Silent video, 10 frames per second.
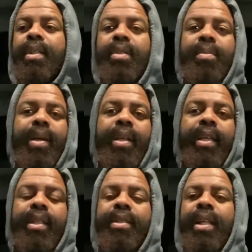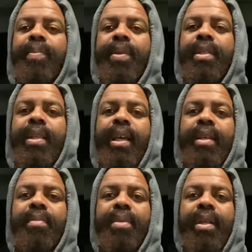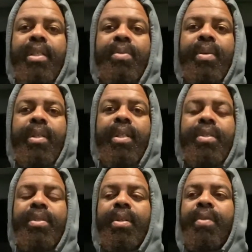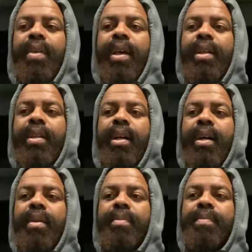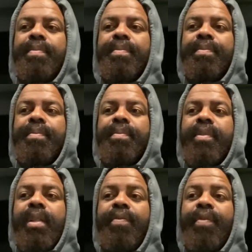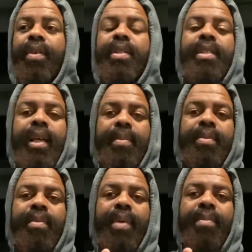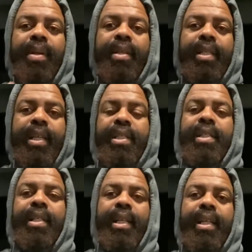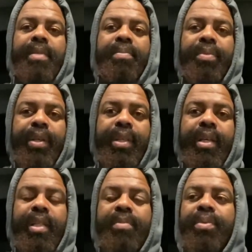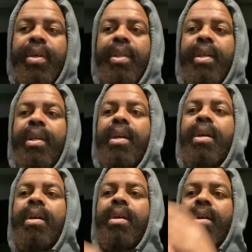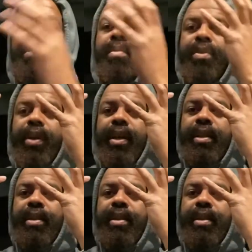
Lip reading: So I'm not going to get deep into that, but I just want to let you know that the first step to my meditation is breathing, because breathing brings the